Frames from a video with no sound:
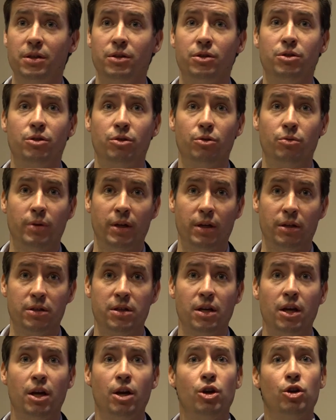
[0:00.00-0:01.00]
in 2
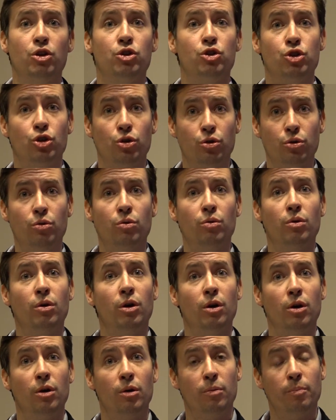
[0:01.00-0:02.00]
weeks to
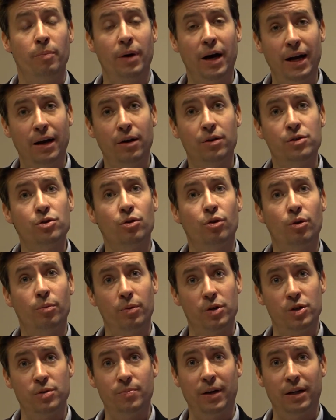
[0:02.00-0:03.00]
buyers or
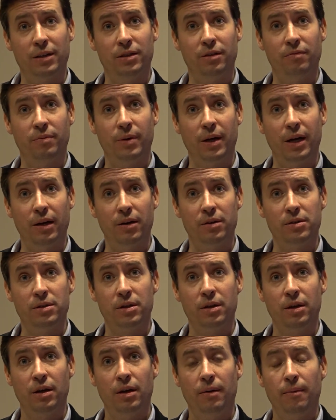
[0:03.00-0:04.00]
prospective buyers.
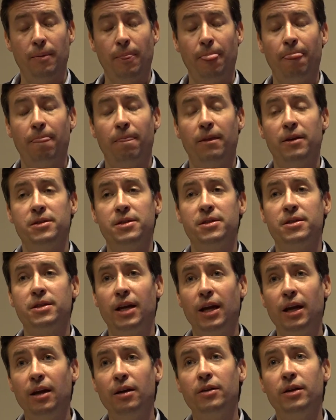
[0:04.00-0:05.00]
The
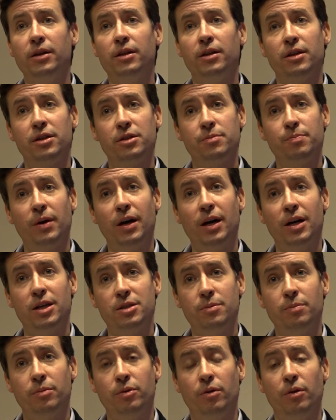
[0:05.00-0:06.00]
scaling that is
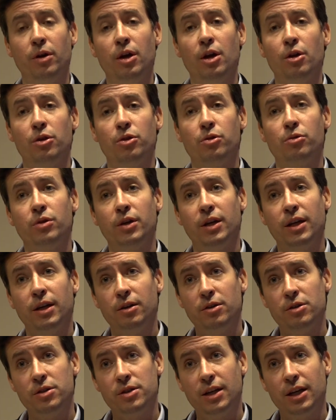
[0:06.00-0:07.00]
possible through the
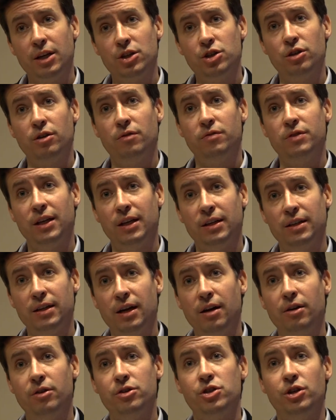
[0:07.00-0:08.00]
intersection of
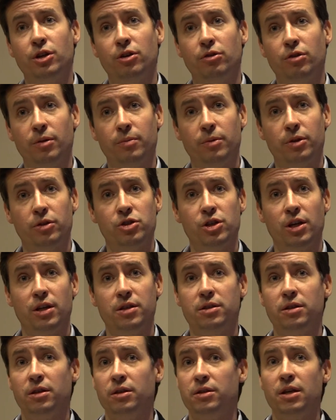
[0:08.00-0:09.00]
technology and criminal
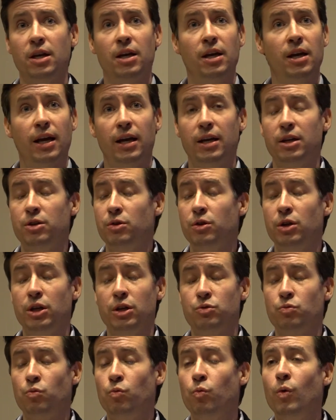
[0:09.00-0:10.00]
justice
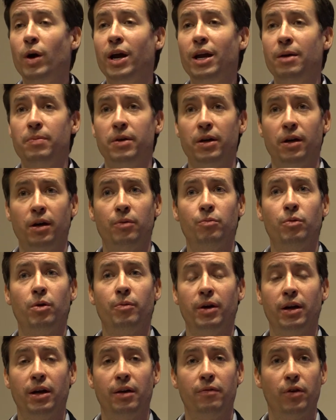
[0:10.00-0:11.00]
is way beyond what
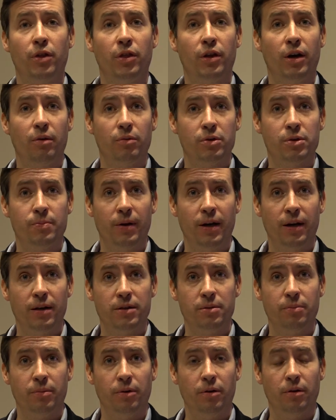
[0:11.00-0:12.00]
we ever thought was
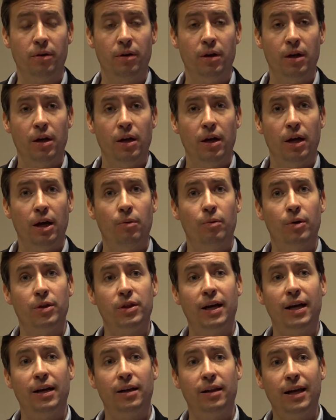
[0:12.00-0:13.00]
possible. And what
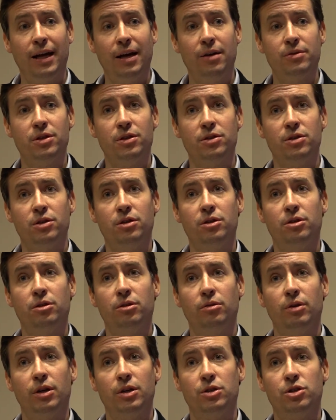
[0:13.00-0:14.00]
that allows us to
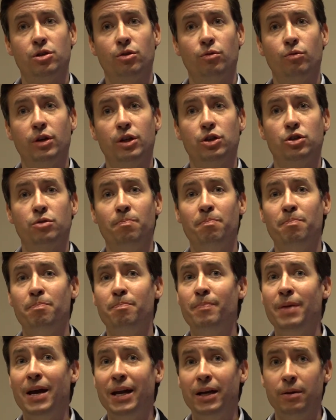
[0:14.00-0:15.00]
do is to reach
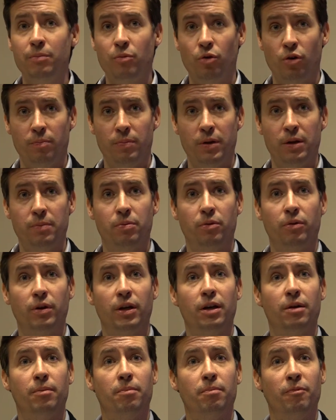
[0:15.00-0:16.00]
many more people
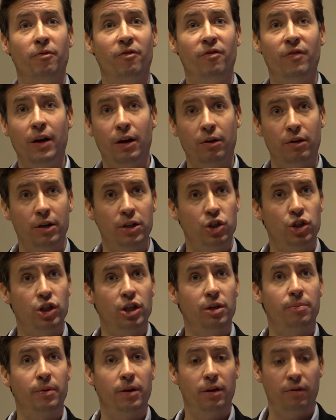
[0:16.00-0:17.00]
in a very
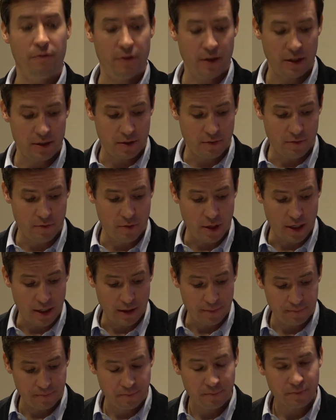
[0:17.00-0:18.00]
cheap and effective way.